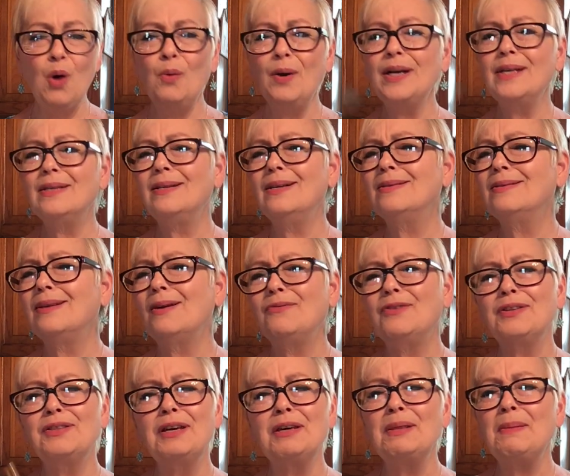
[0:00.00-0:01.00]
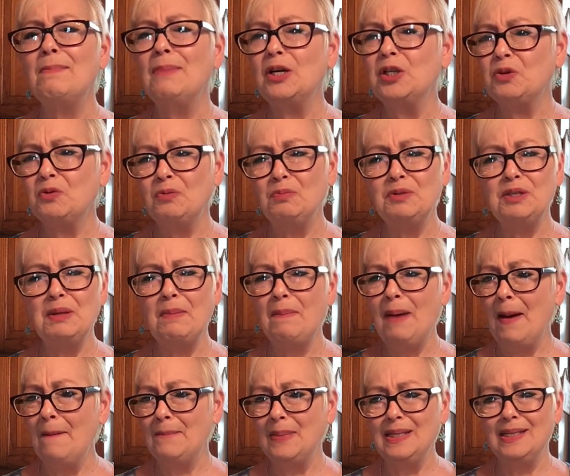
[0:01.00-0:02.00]
I can taste everything, the mushrooms, the
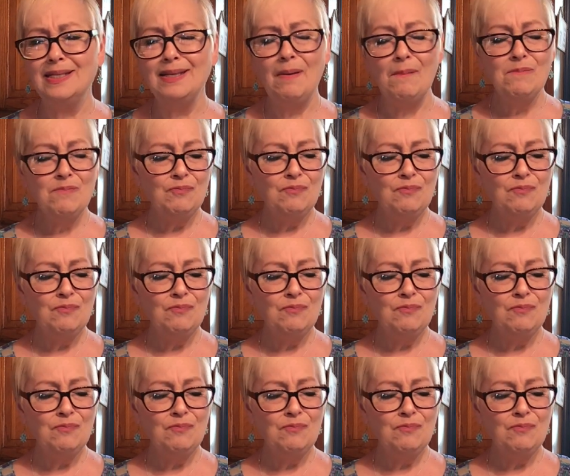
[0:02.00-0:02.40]
peppers.